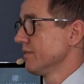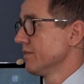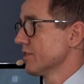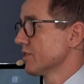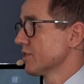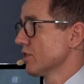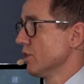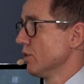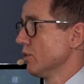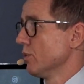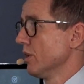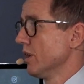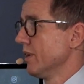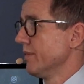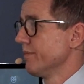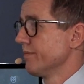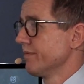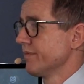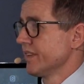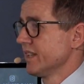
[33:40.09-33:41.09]

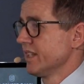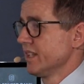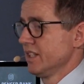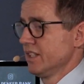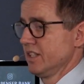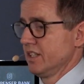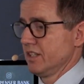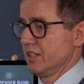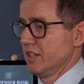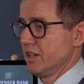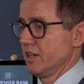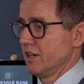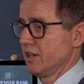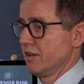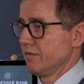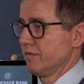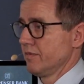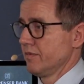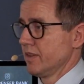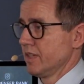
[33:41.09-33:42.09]
So
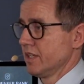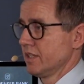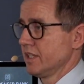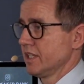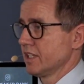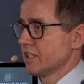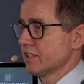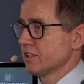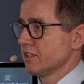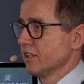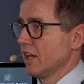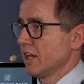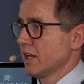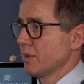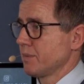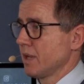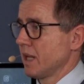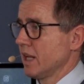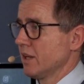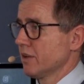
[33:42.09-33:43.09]
this is not
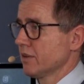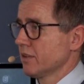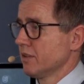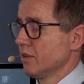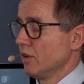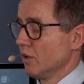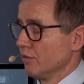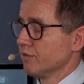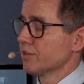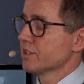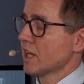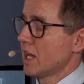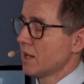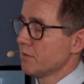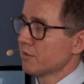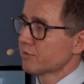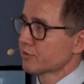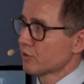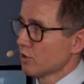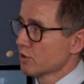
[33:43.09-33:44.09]
about, over time,
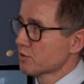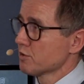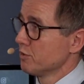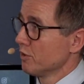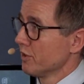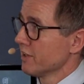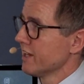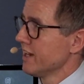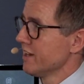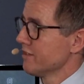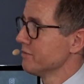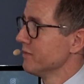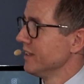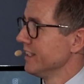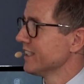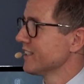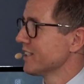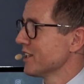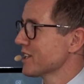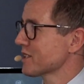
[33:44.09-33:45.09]
of course, we want to have
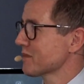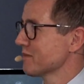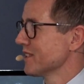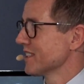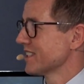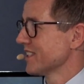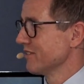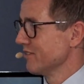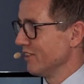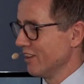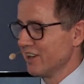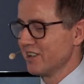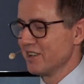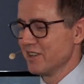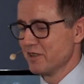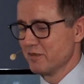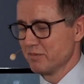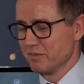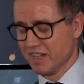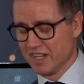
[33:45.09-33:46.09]
many customers and
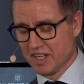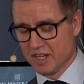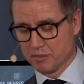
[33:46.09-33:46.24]
volume,